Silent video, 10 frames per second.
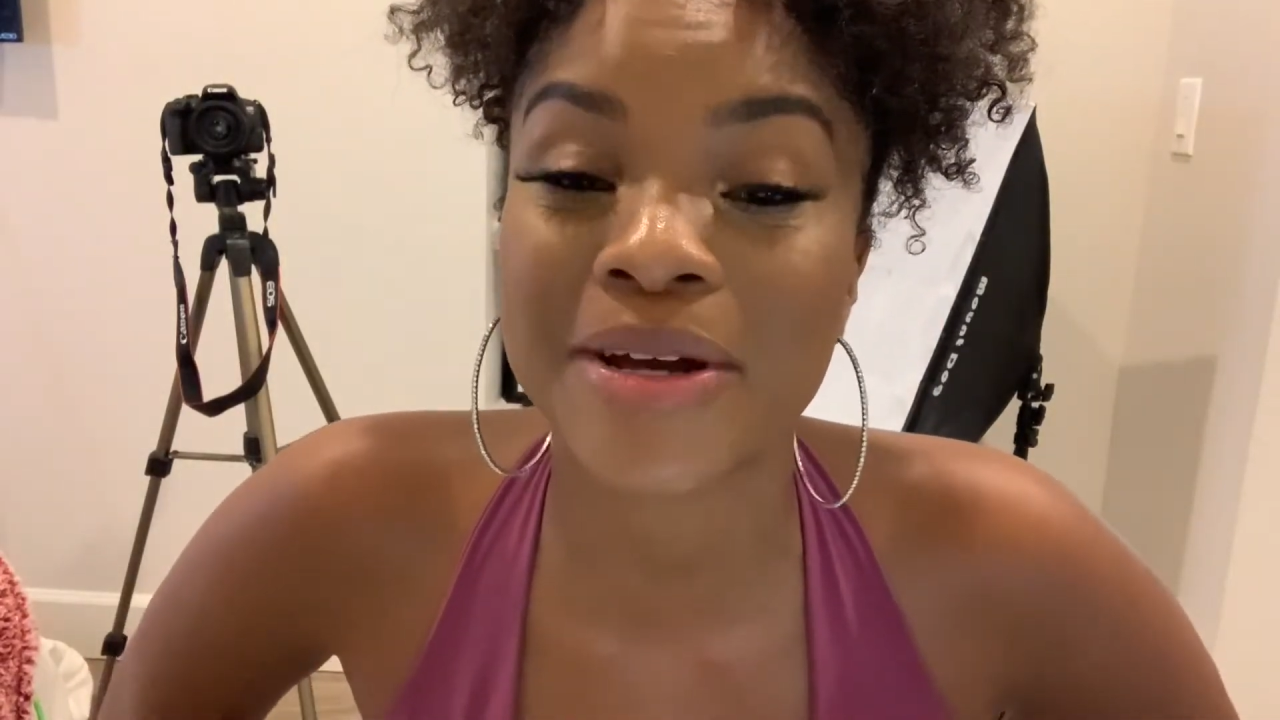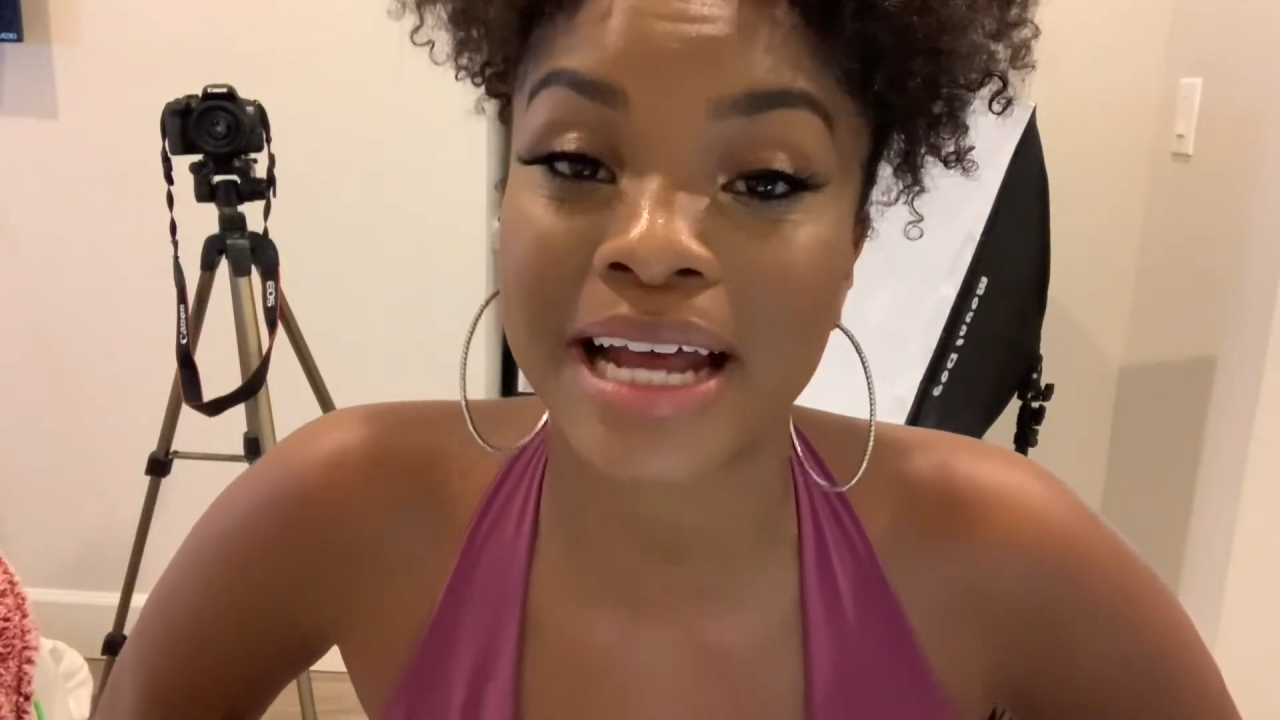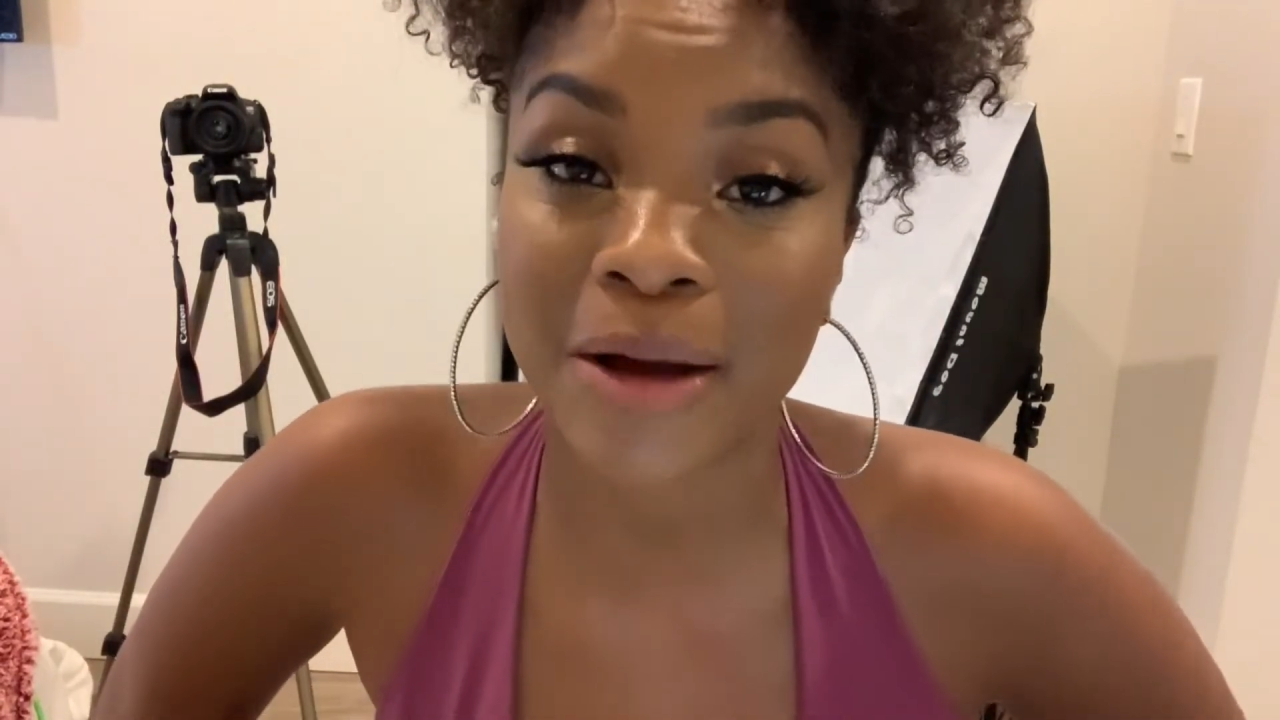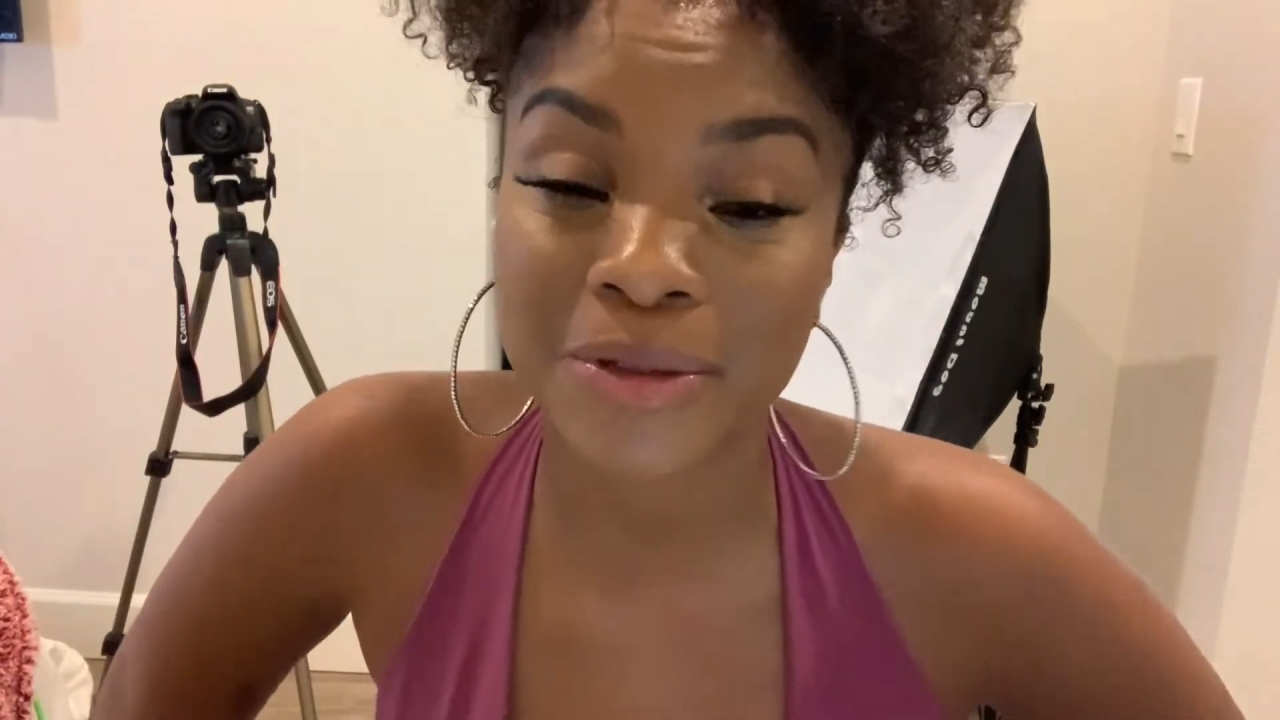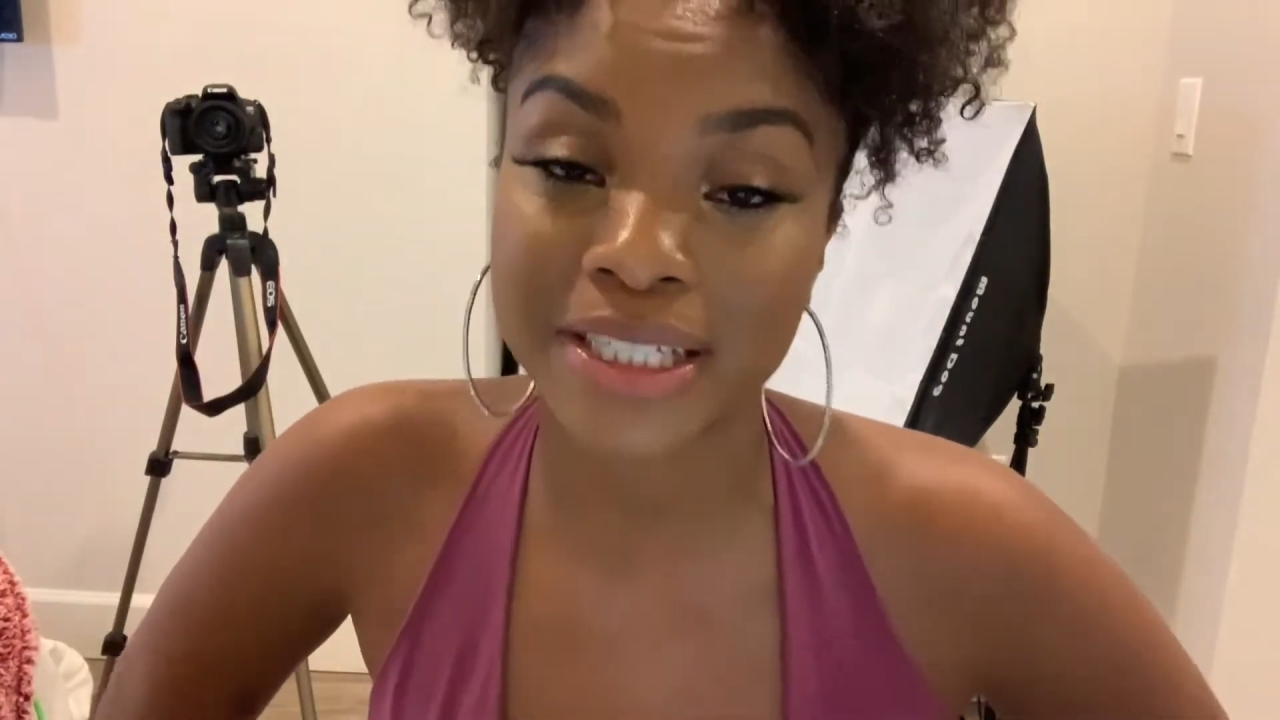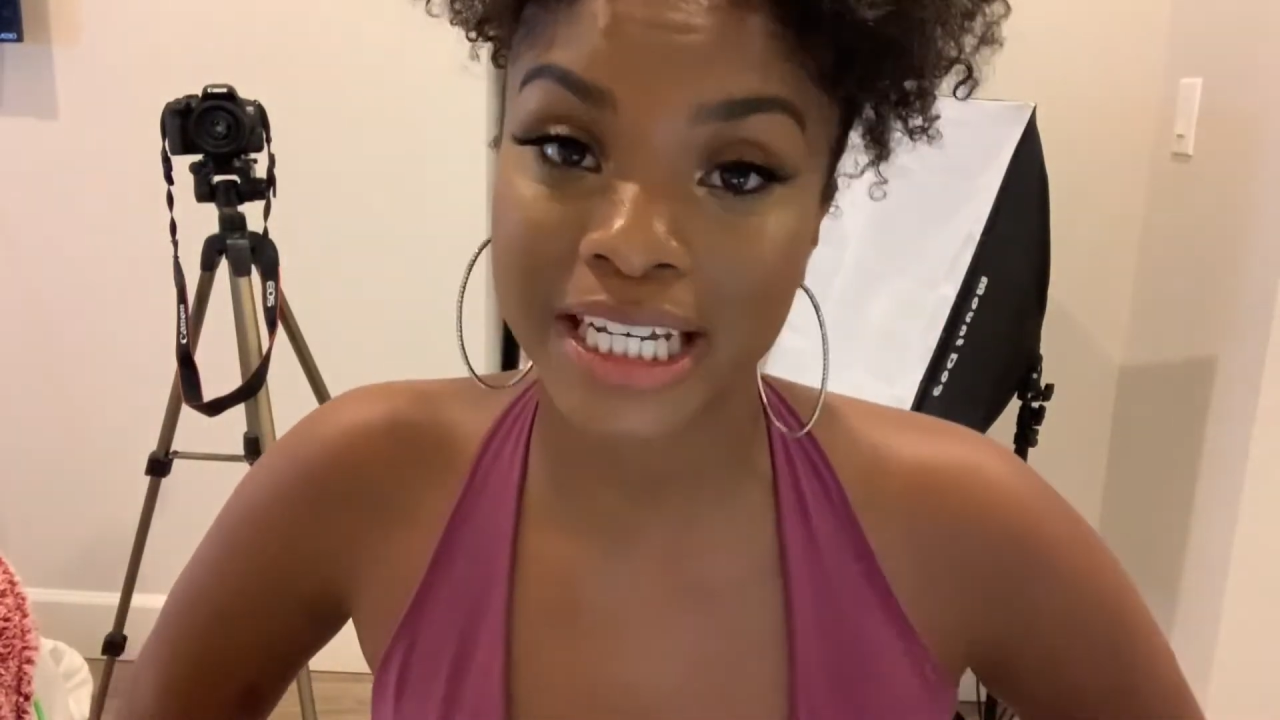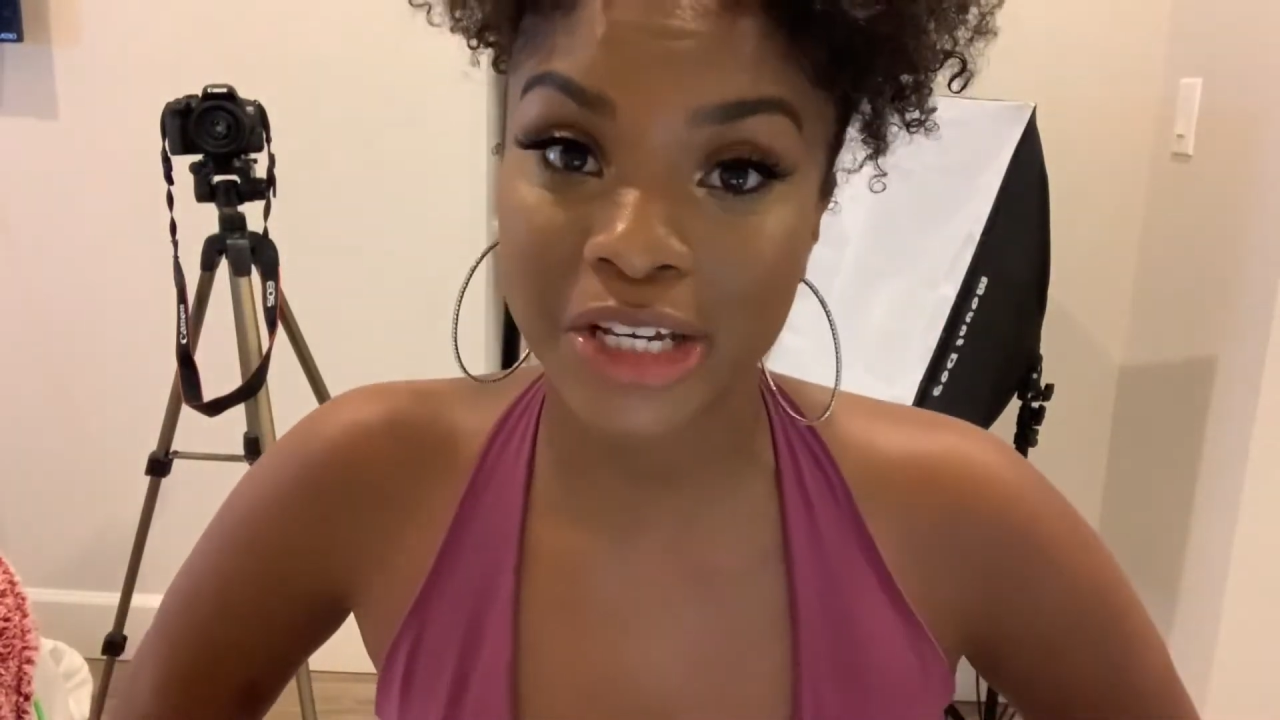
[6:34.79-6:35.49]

and I will see